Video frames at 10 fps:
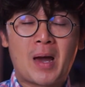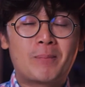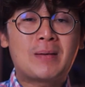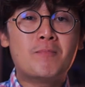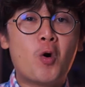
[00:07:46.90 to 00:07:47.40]

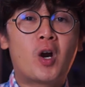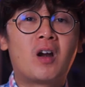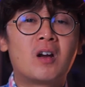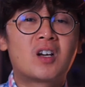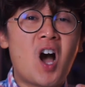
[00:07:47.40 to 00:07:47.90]
be more
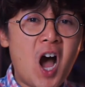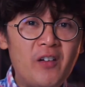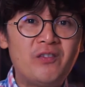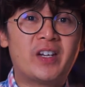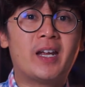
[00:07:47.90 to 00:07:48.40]

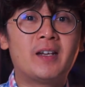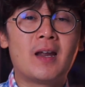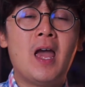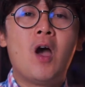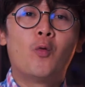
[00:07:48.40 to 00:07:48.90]
confident
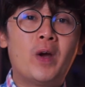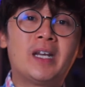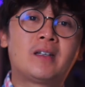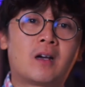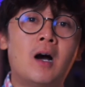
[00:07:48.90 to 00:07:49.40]
when
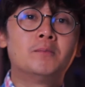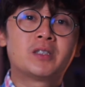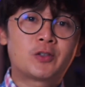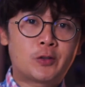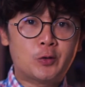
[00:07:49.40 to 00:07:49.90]
it
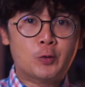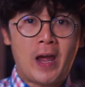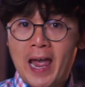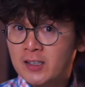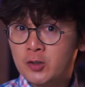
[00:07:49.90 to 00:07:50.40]
comes to
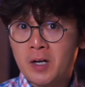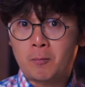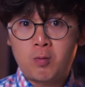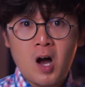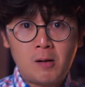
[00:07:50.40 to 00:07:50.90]

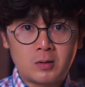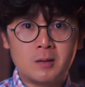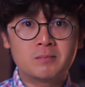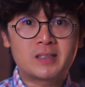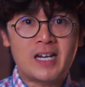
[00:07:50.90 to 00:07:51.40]
answering
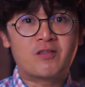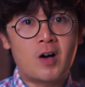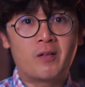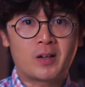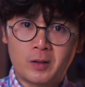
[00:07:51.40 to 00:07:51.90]
problems
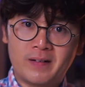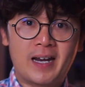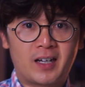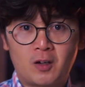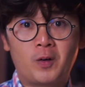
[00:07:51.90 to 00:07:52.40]
involving
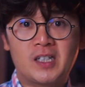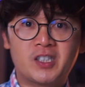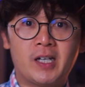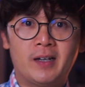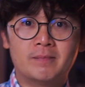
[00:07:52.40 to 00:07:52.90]
quadratic
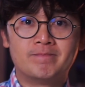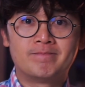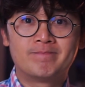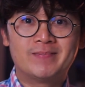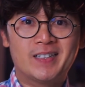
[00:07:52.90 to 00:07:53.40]
equation.
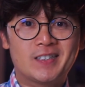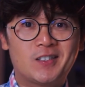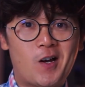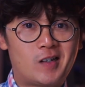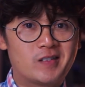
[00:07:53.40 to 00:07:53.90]
This is
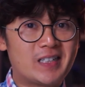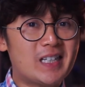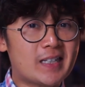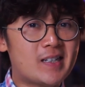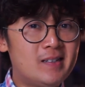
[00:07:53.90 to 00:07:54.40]
Dr.
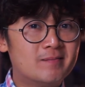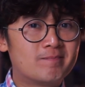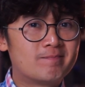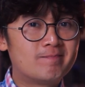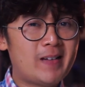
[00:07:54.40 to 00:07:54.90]
E,
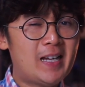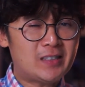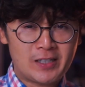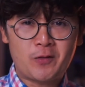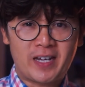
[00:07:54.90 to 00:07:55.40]
and
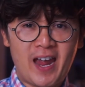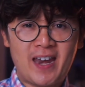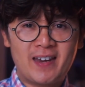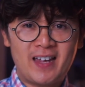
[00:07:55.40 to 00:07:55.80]
see you again